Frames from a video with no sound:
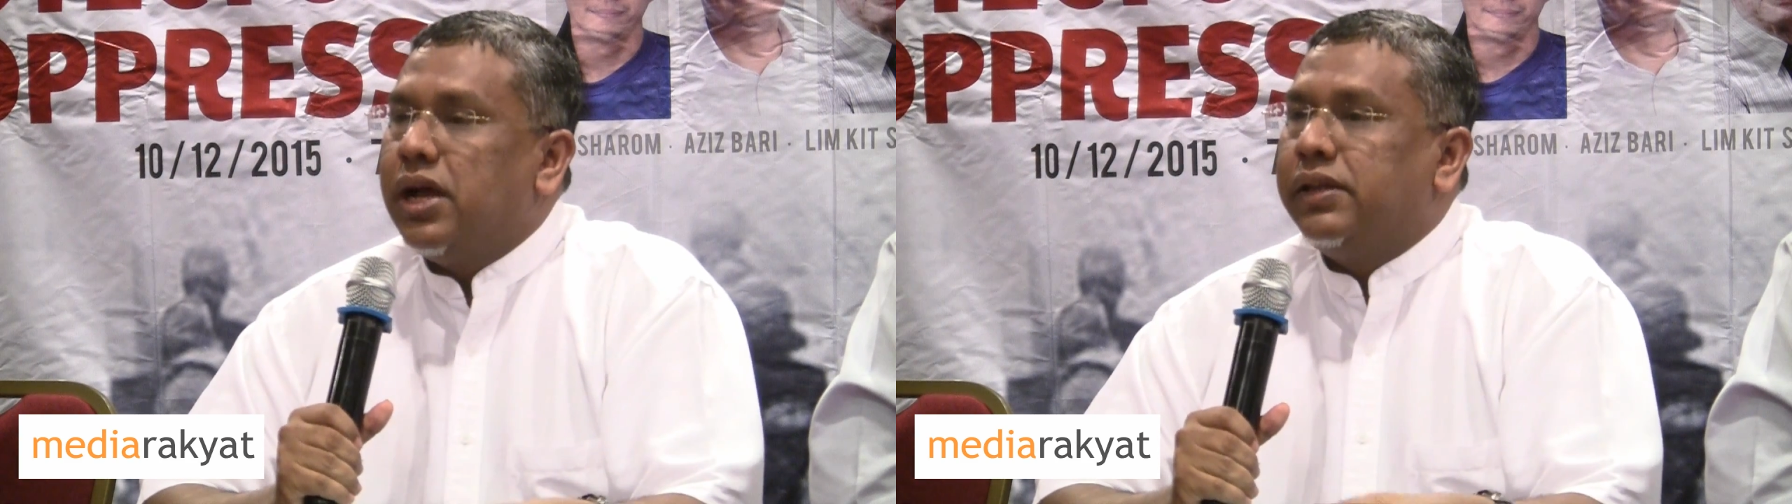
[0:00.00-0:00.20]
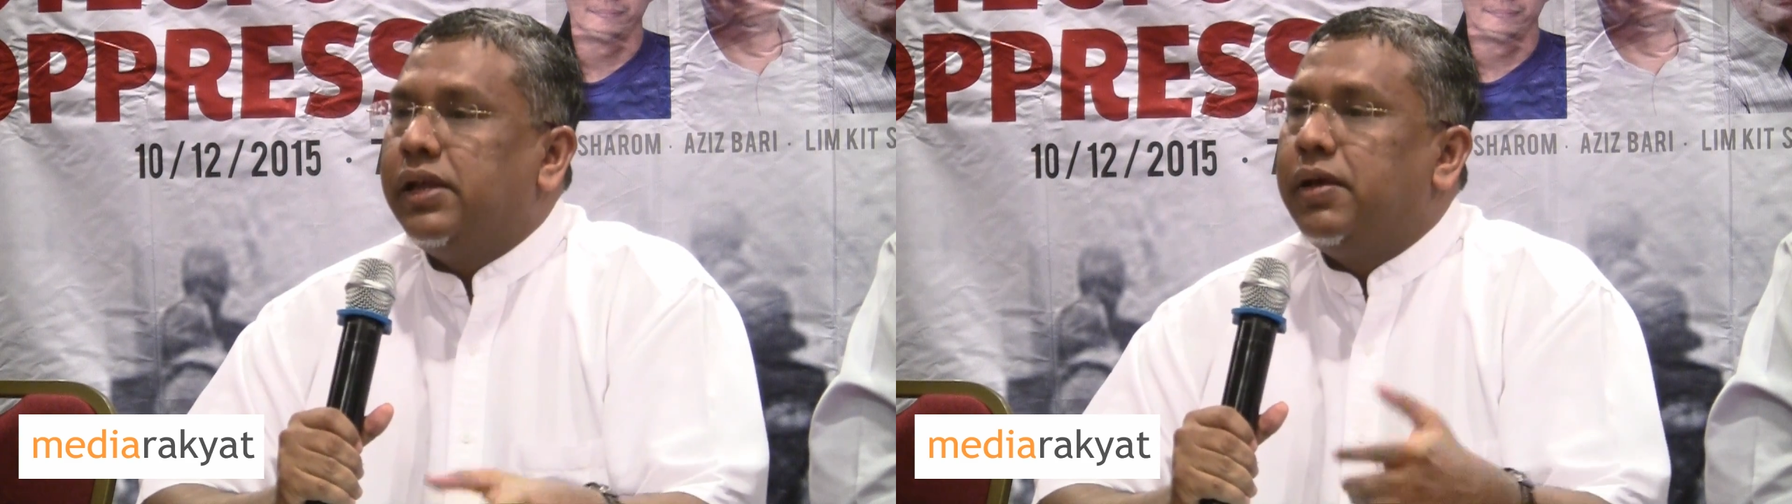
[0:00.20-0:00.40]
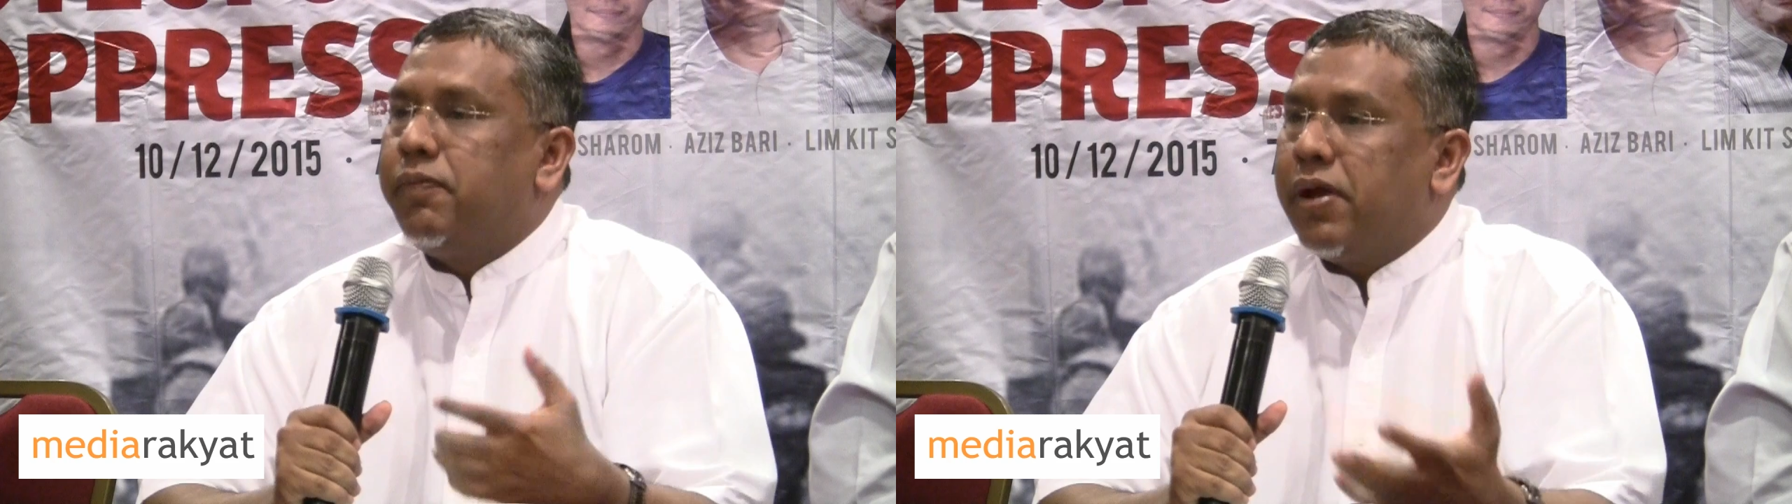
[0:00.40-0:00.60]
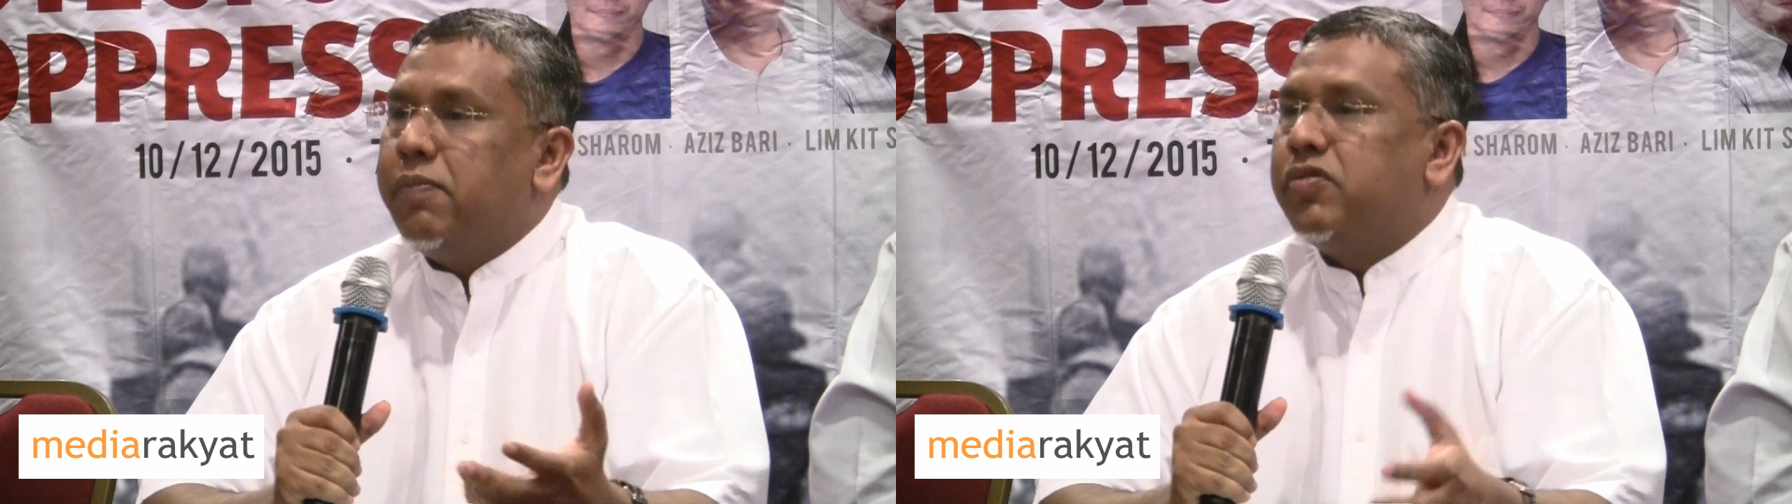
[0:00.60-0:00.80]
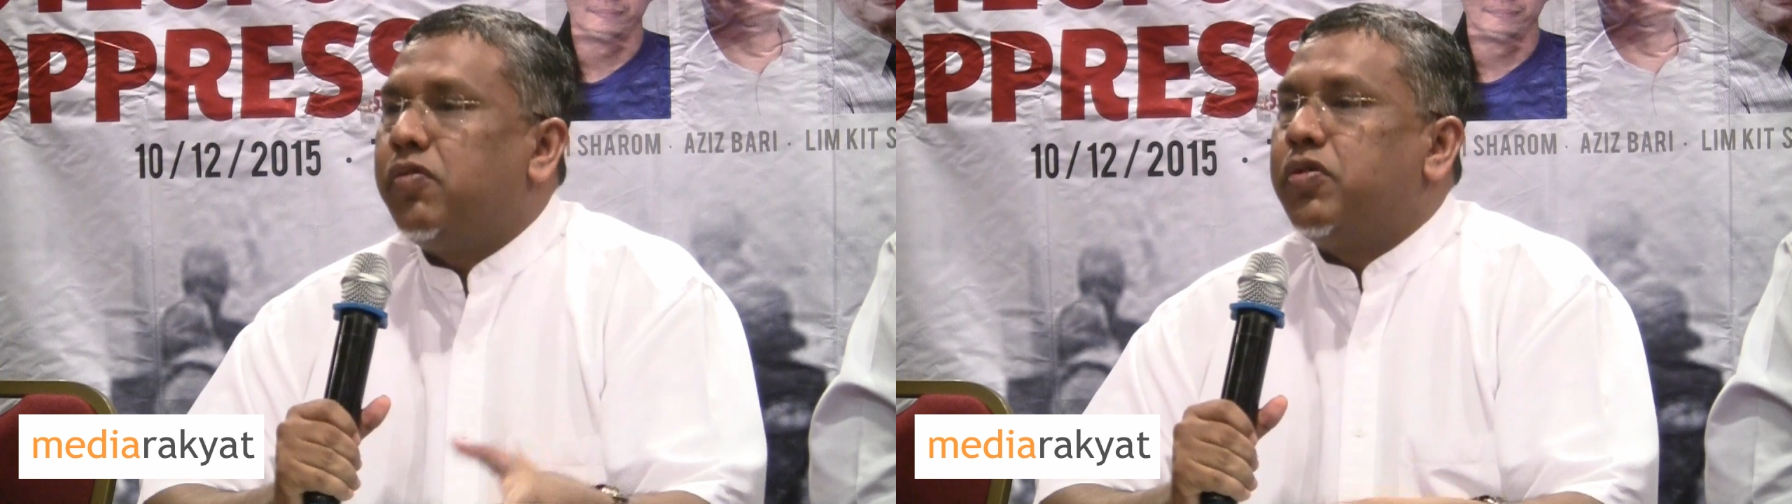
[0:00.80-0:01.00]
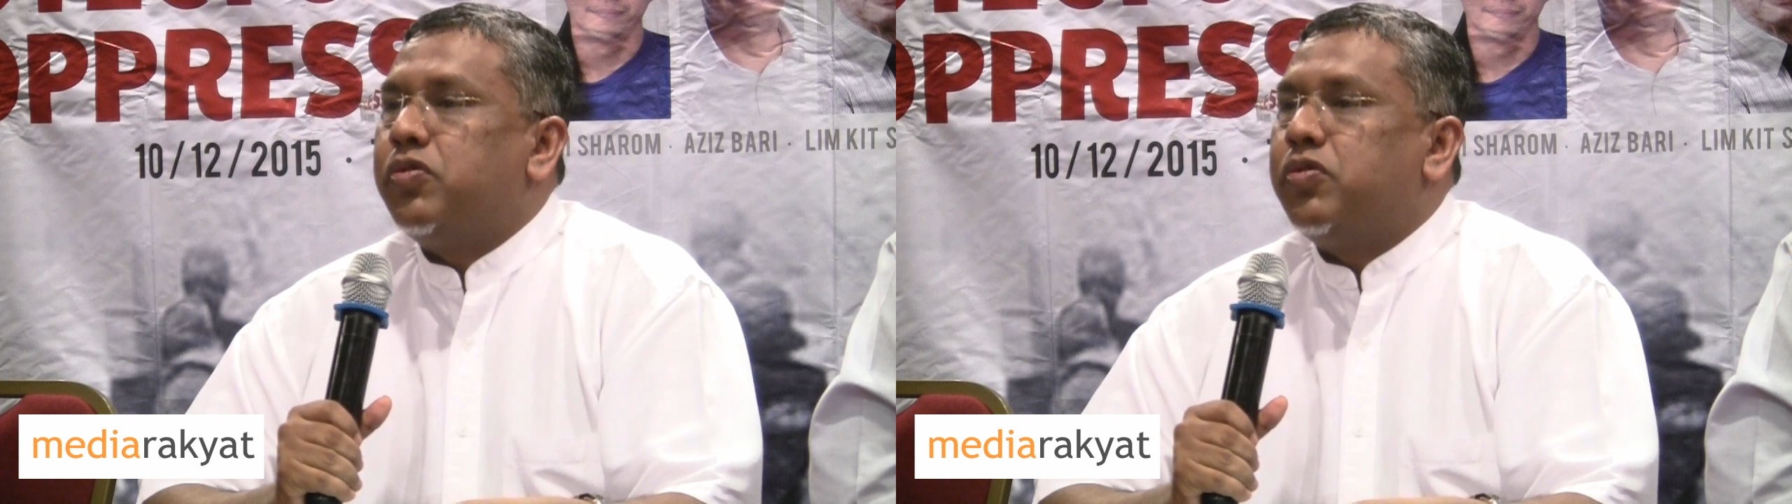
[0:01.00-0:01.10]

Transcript: I think the framers of the